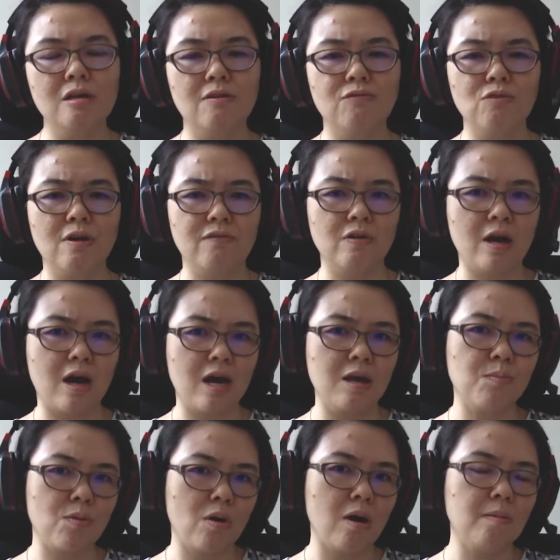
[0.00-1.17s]
If you have an eye
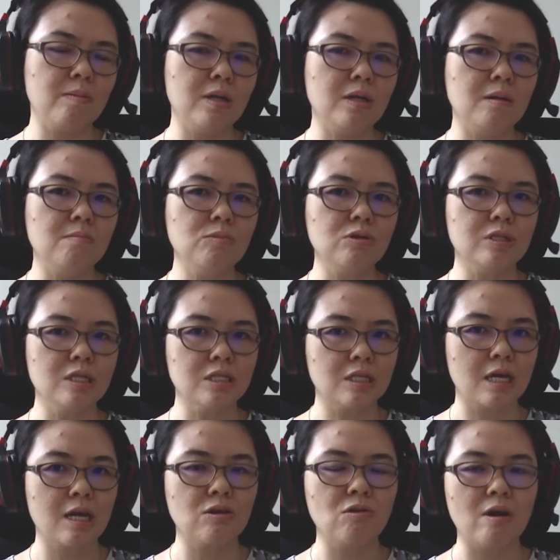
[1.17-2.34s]
problem, you just
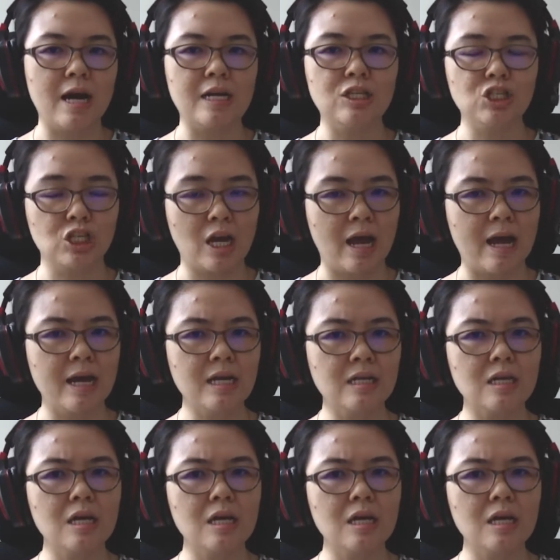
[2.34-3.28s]
get your eye checked.